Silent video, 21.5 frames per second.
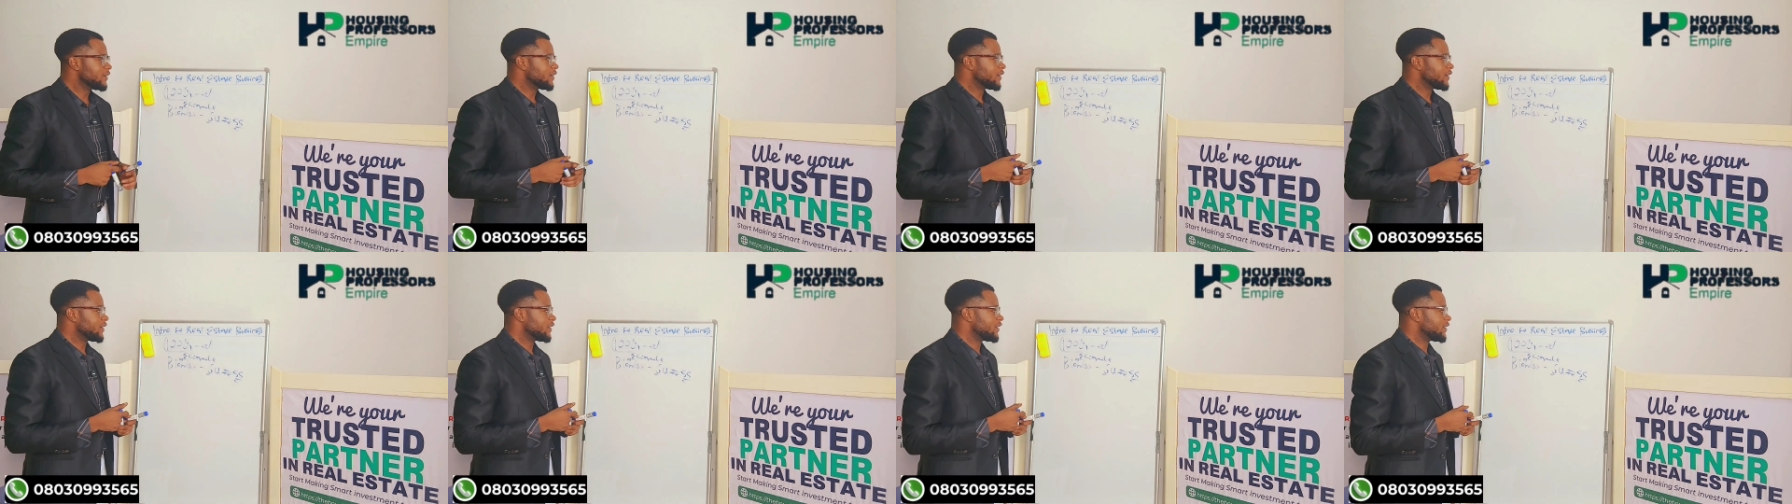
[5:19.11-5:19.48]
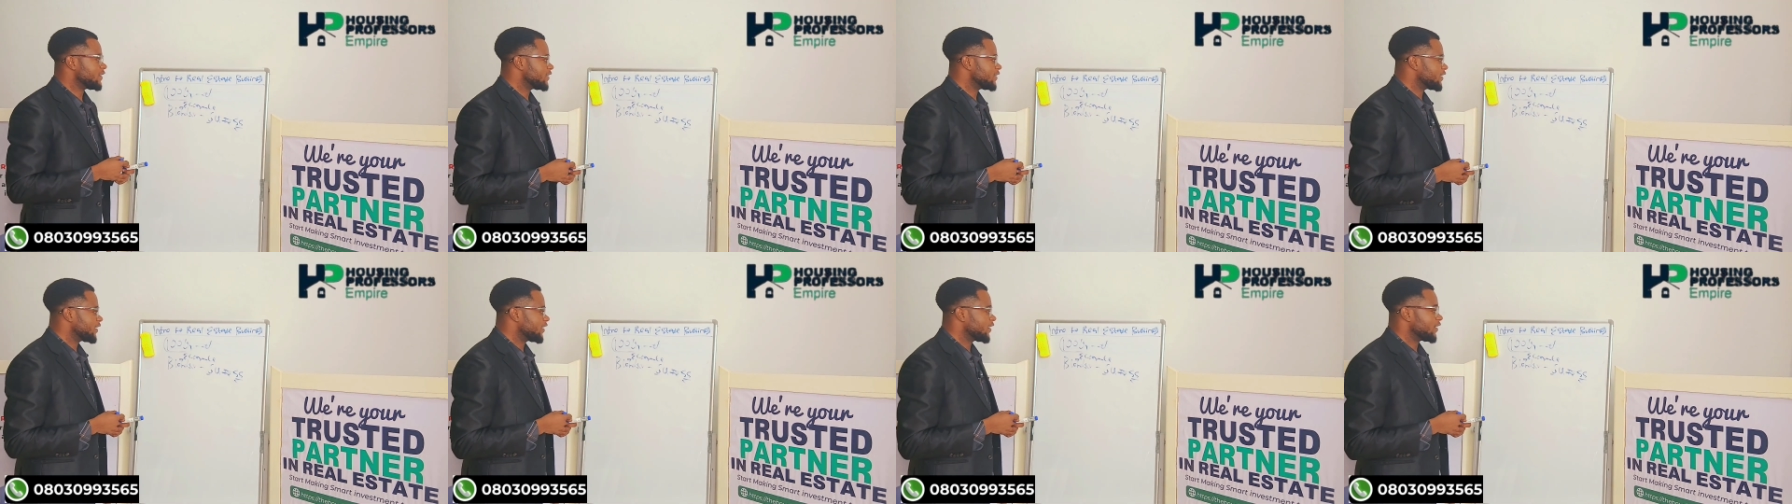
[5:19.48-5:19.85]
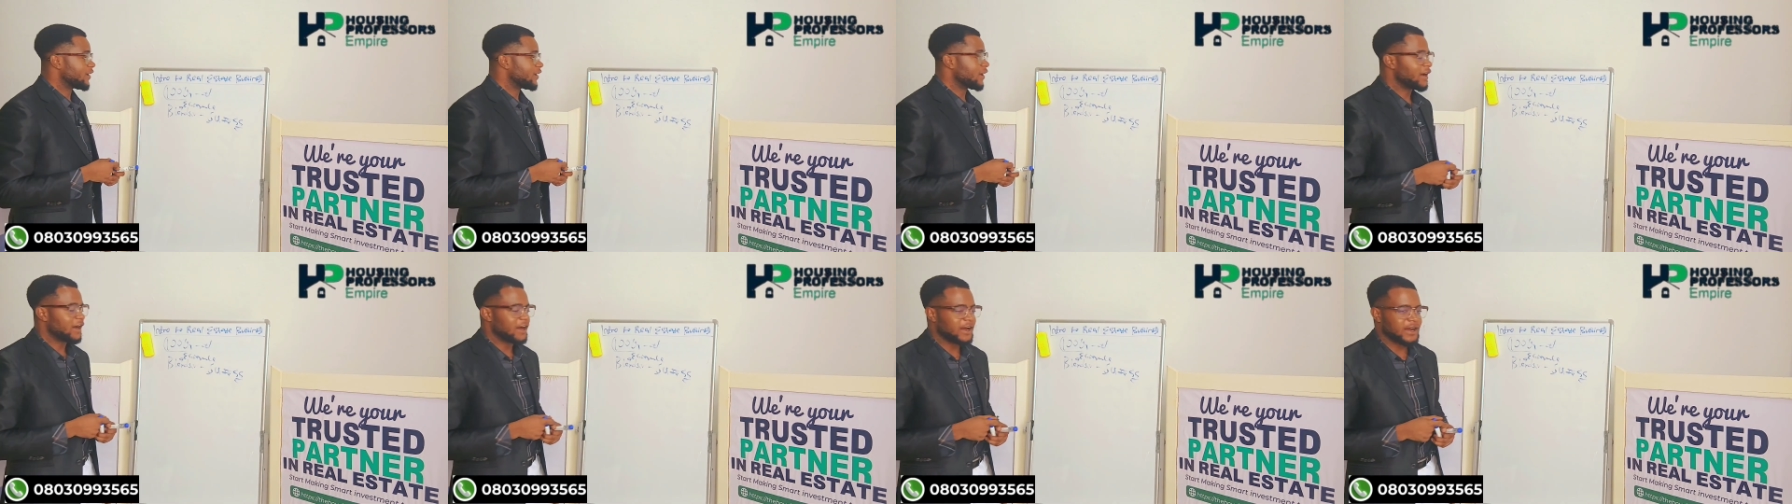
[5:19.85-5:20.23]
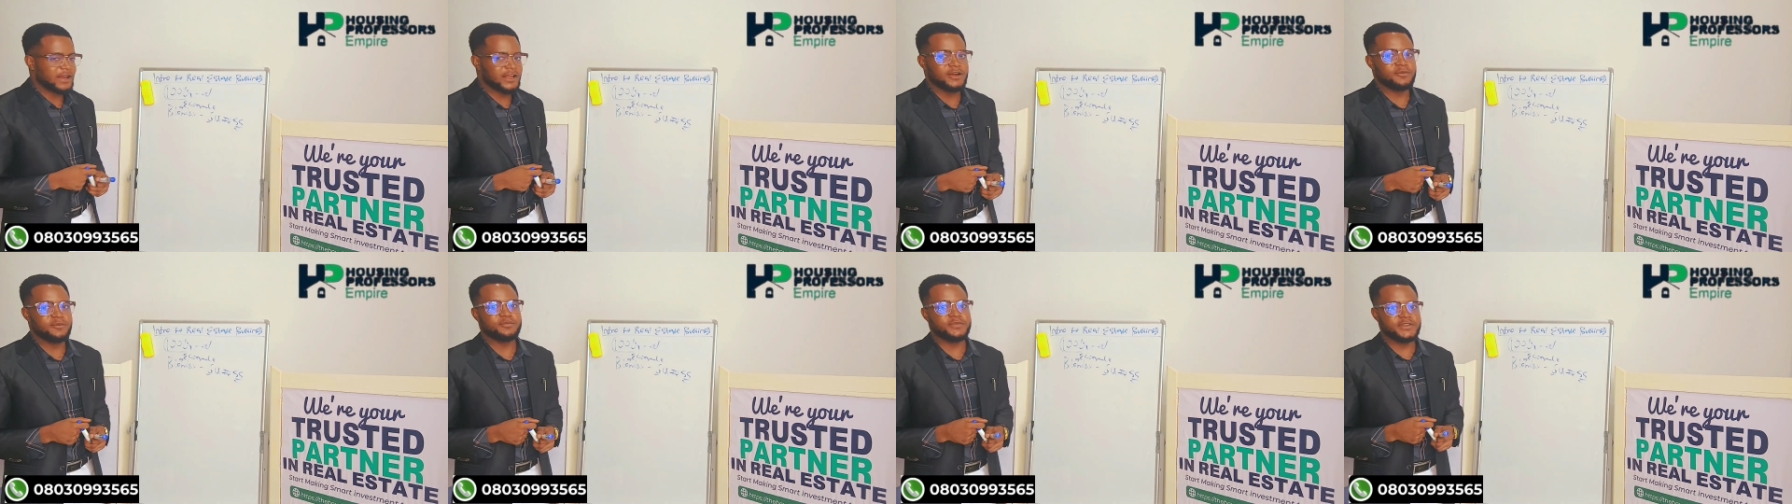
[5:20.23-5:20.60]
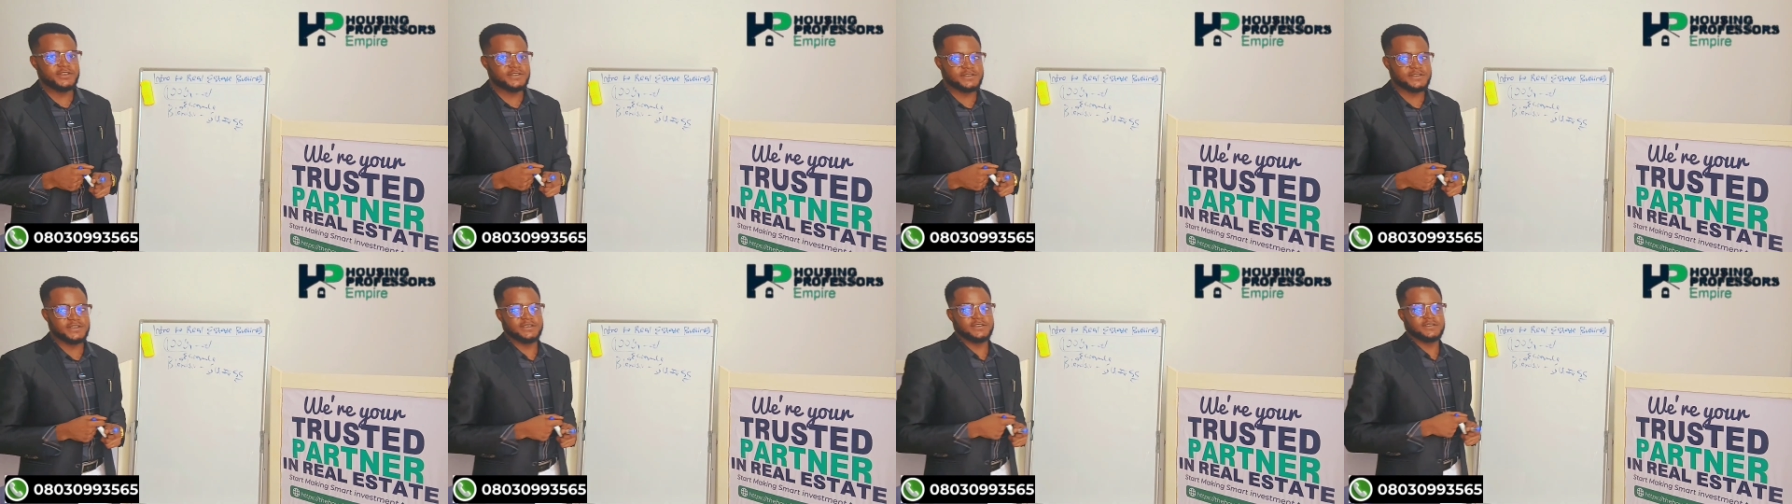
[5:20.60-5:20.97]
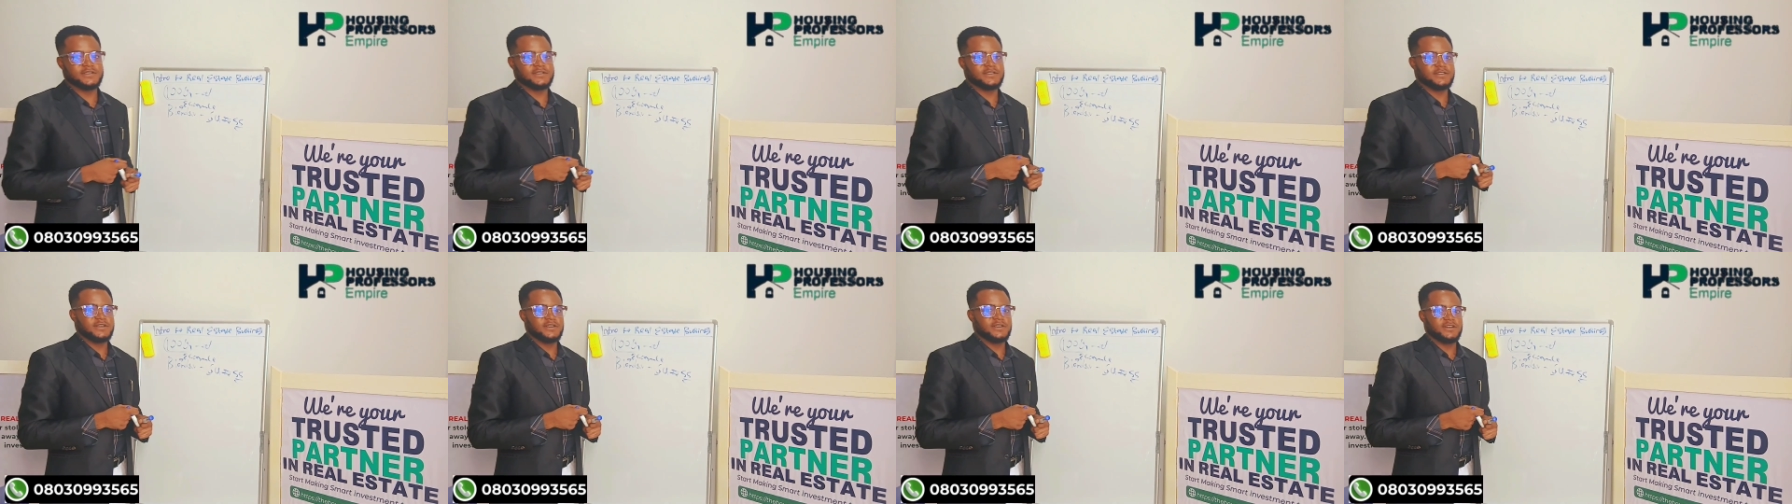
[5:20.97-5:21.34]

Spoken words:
a higher business,